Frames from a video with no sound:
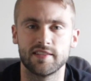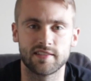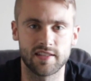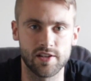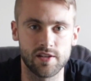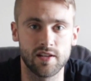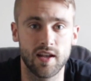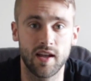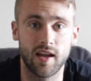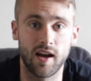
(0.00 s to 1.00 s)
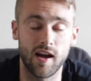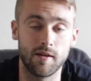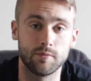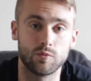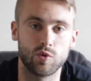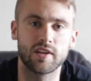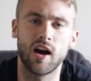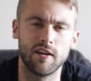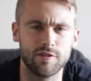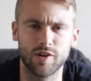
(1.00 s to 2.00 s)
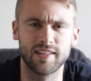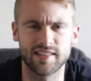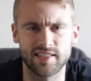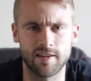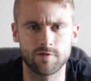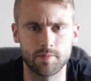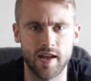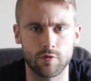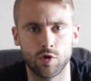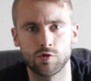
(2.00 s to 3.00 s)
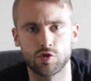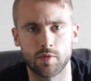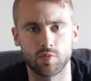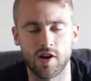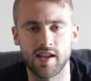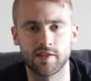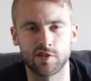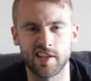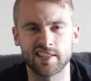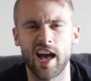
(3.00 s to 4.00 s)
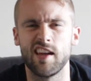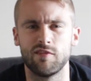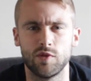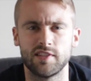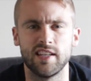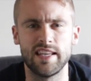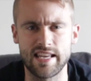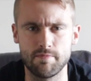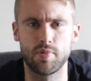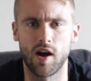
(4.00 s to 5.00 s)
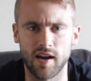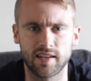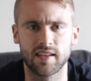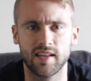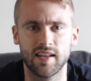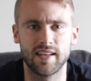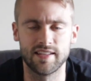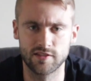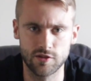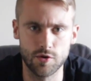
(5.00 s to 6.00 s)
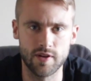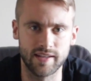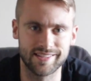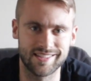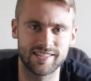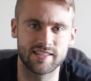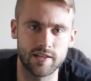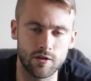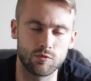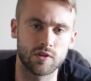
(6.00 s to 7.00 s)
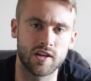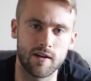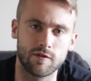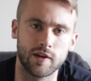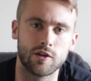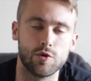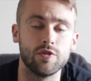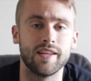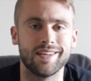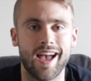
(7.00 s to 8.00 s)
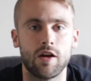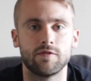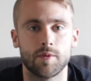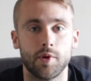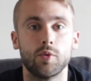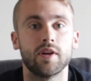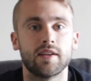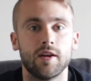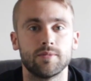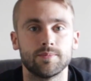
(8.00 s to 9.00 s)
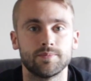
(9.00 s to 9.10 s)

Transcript: It's still recovering, let's say, from that road trip, right? And so that's kind of what the EPOC is doing, is it's still recovering, cooling down from the workout.